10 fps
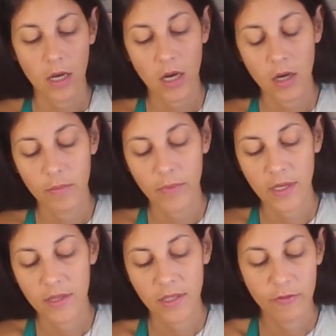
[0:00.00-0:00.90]
Um,
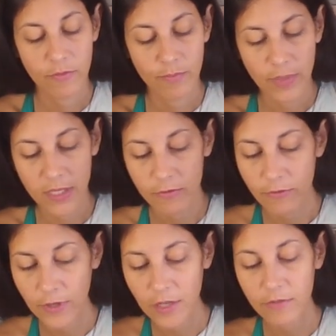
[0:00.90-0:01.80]
and they've been
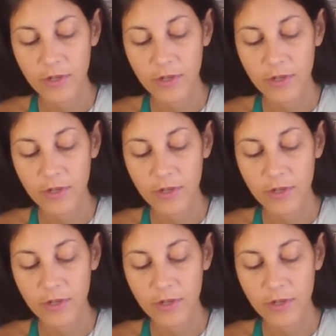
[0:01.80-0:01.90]
very,